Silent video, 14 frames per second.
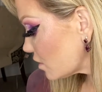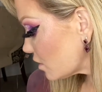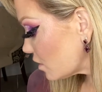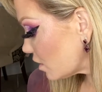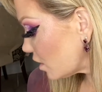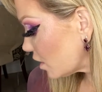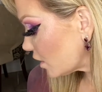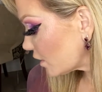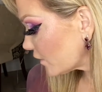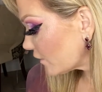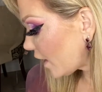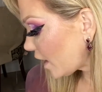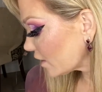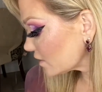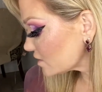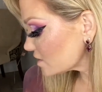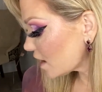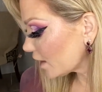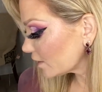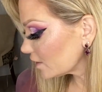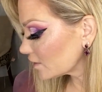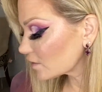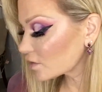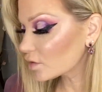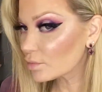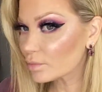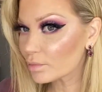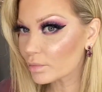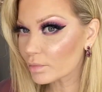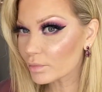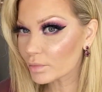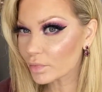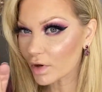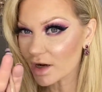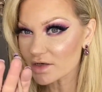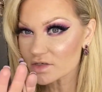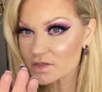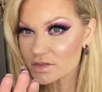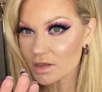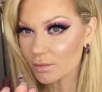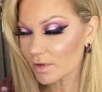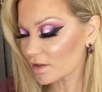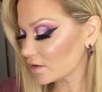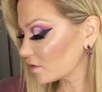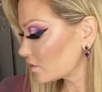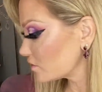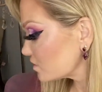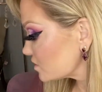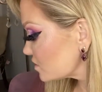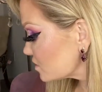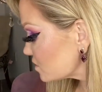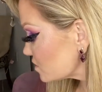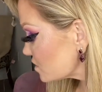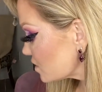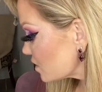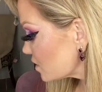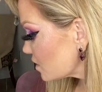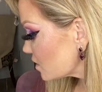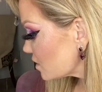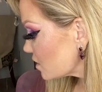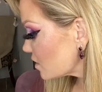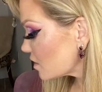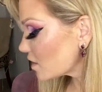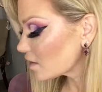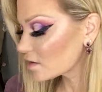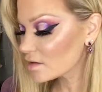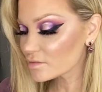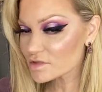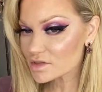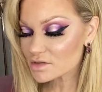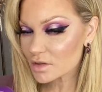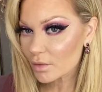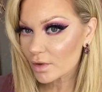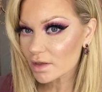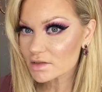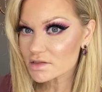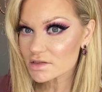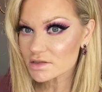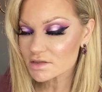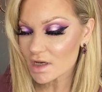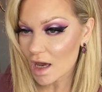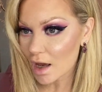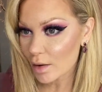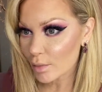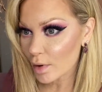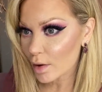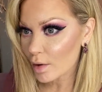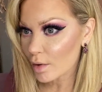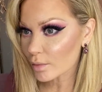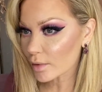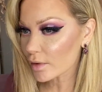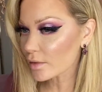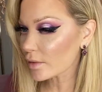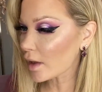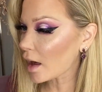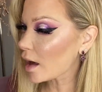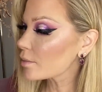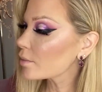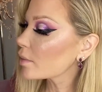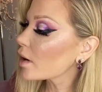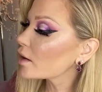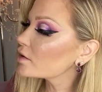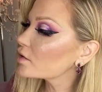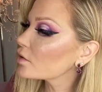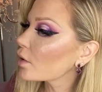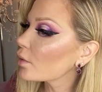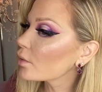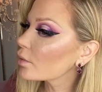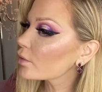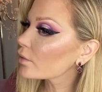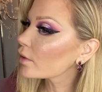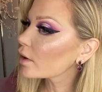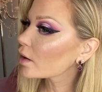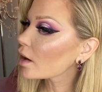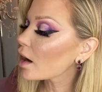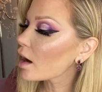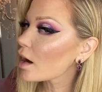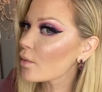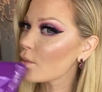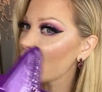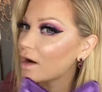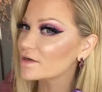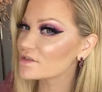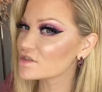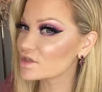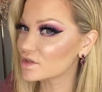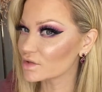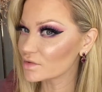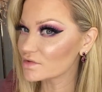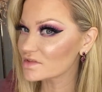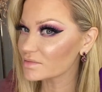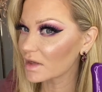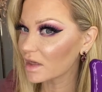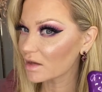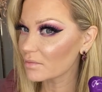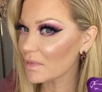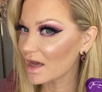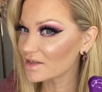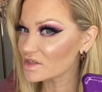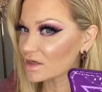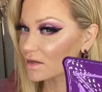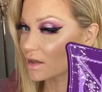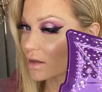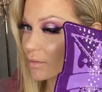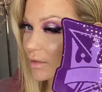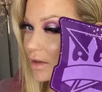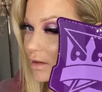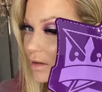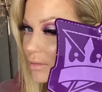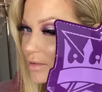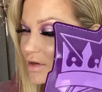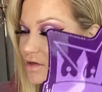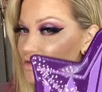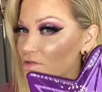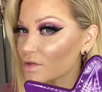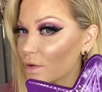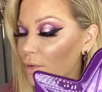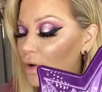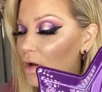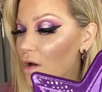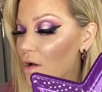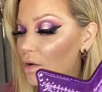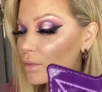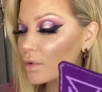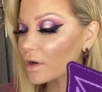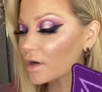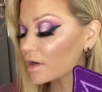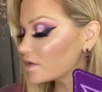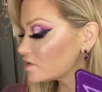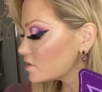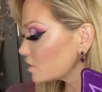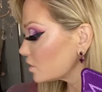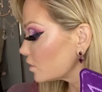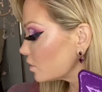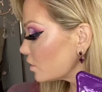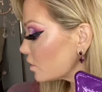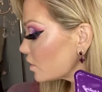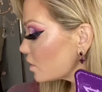on that tiny little brush that we used, and I'm just going to dab over that. I don't think I want to use Pink Magic like we did up here, so we're gonna do